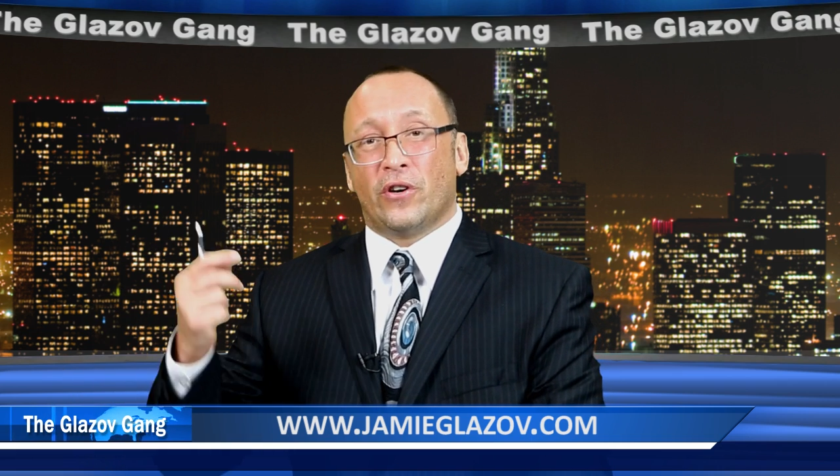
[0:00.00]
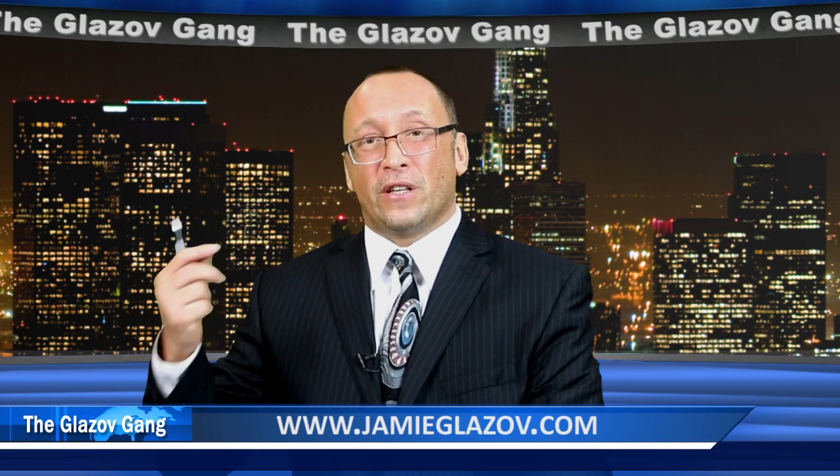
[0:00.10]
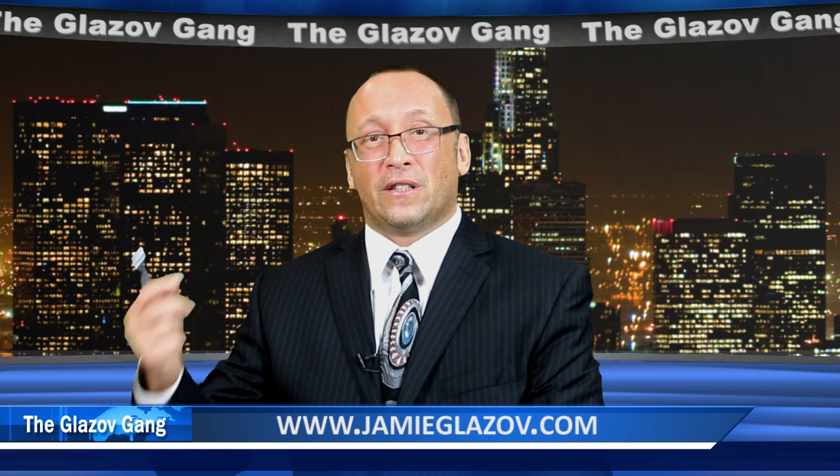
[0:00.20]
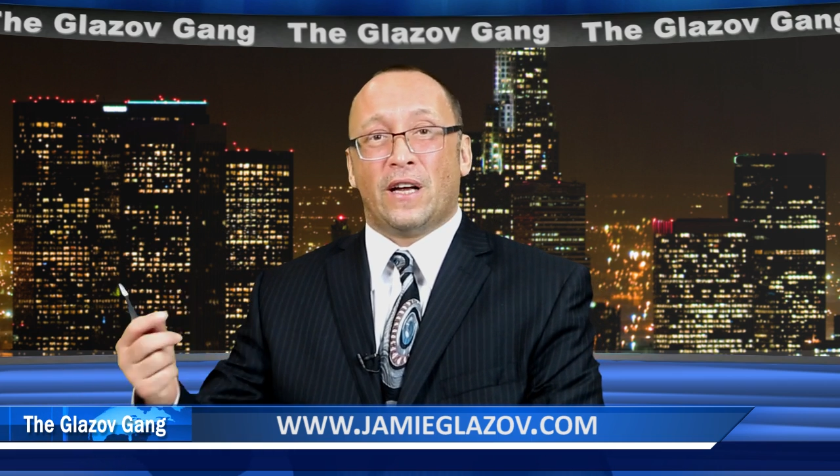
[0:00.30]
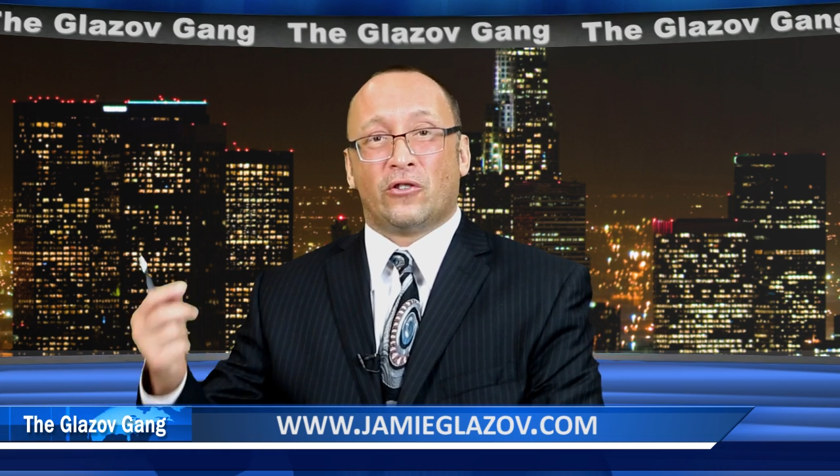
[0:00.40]

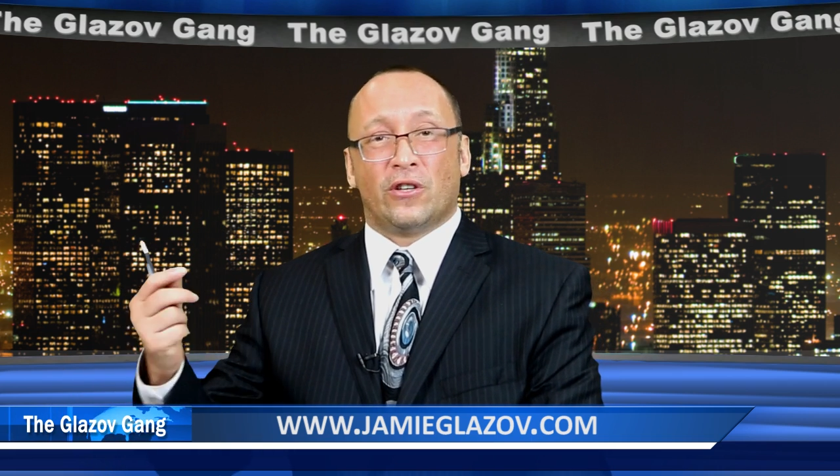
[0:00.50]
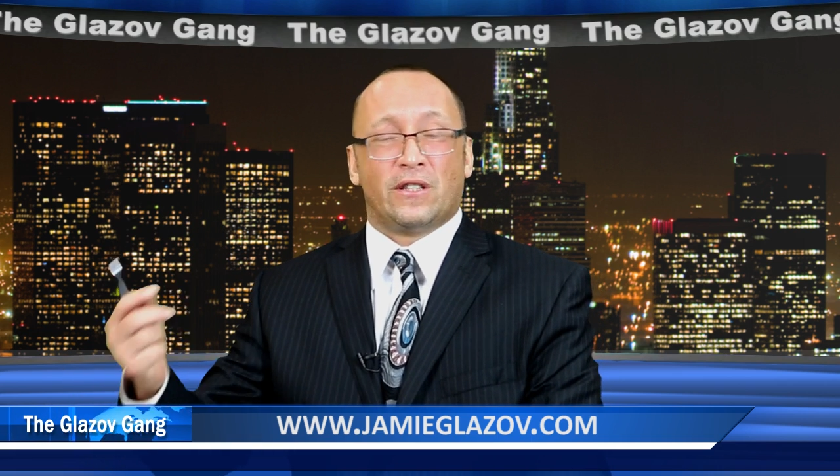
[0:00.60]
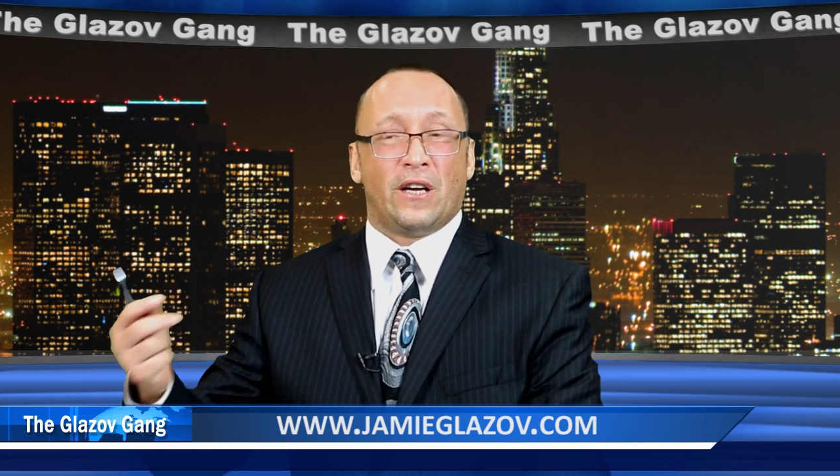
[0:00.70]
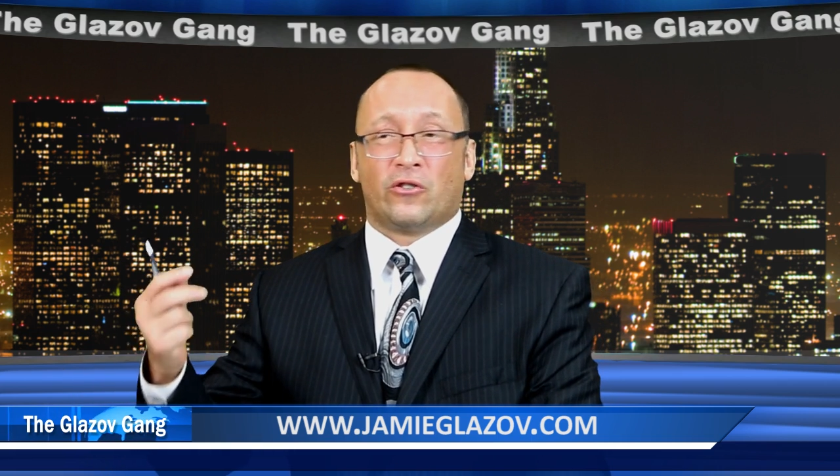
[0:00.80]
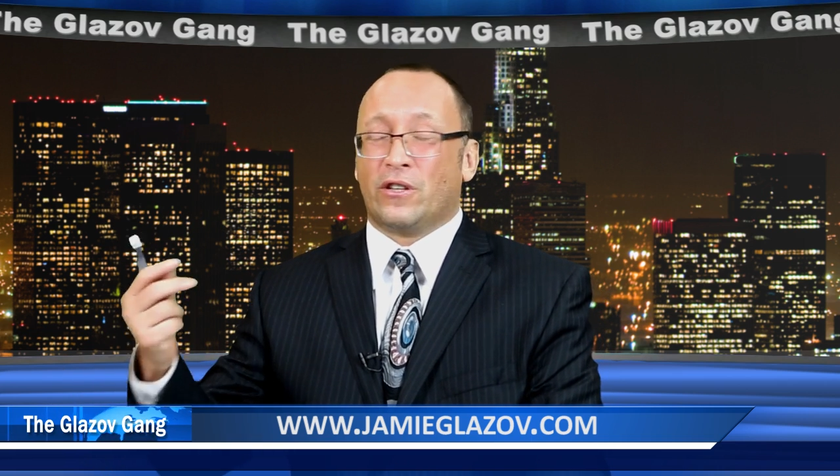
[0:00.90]
etc.,
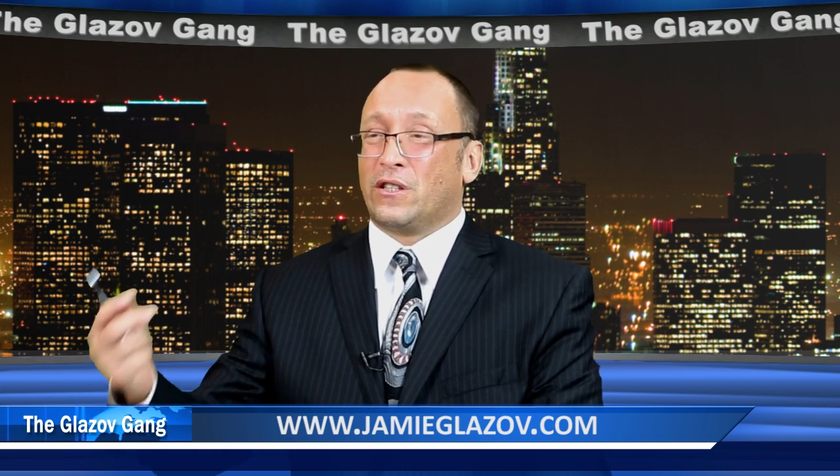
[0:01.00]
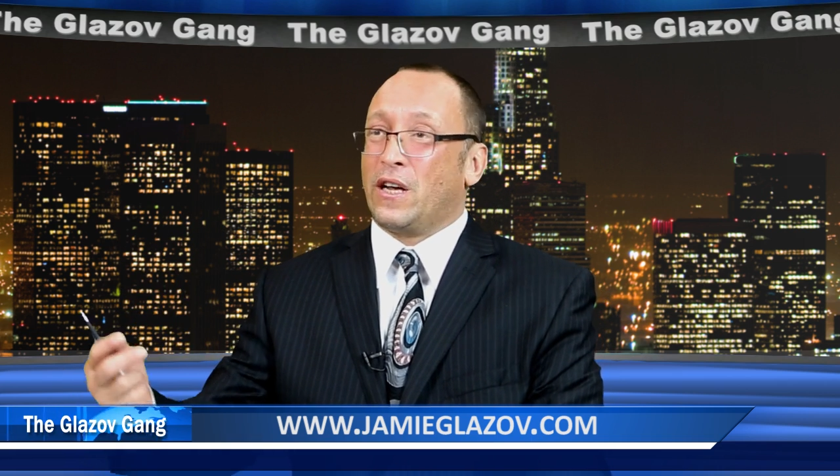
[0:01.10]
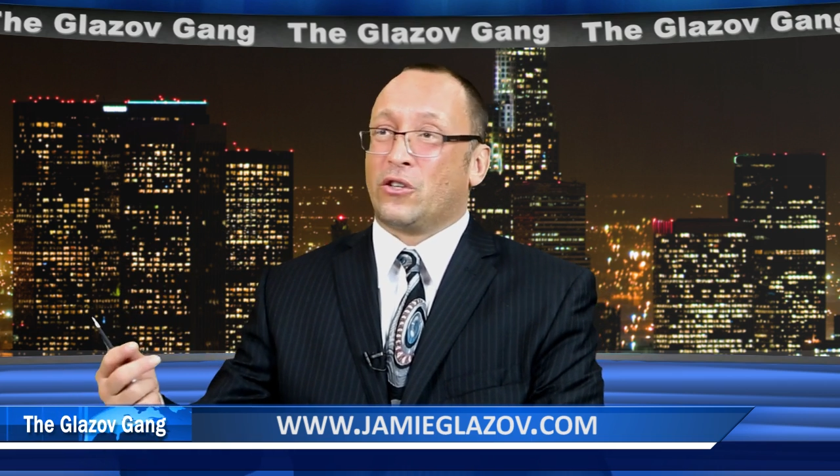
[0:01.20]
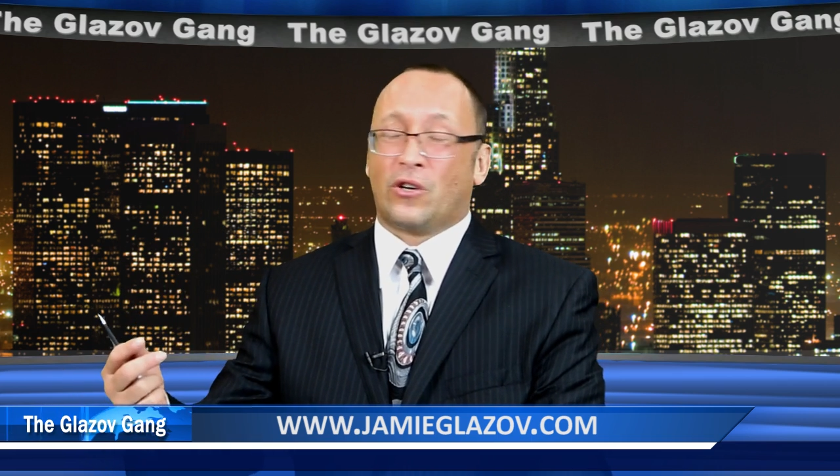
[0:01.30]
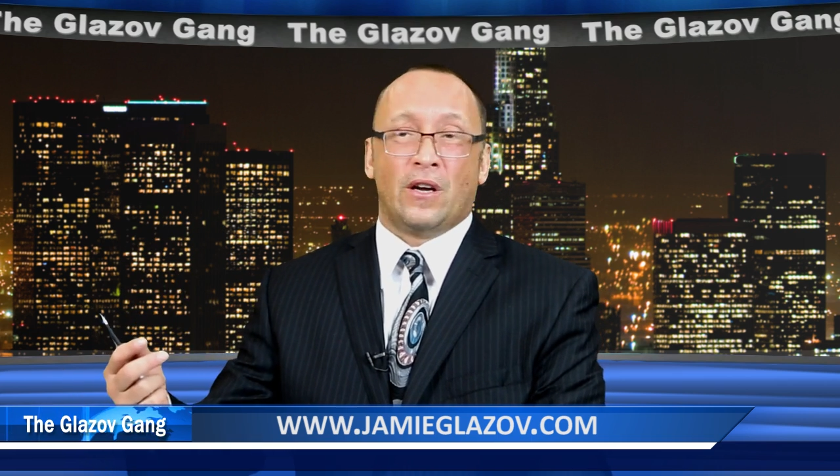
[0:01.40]
etc.,
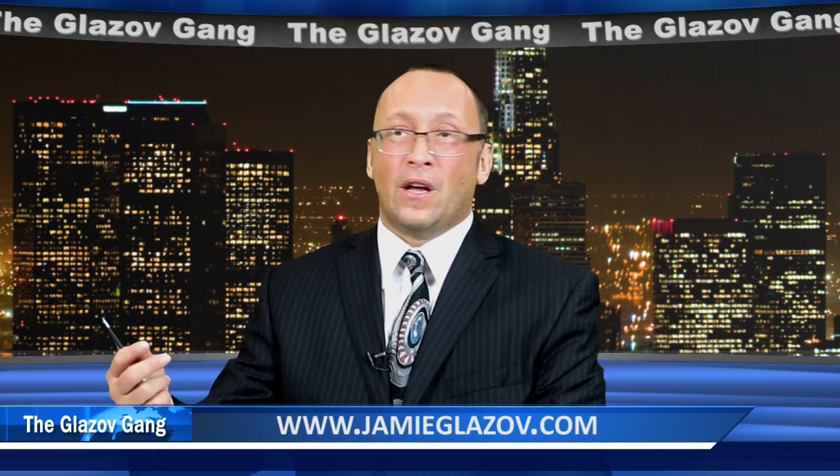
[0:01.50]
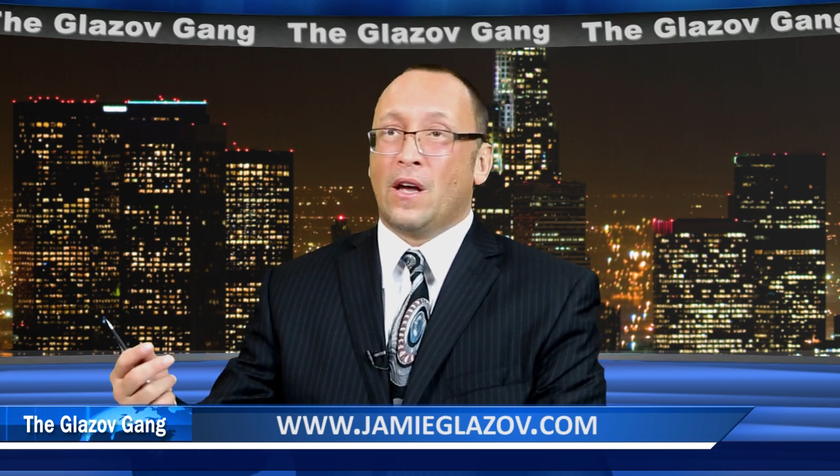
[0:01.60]
etc.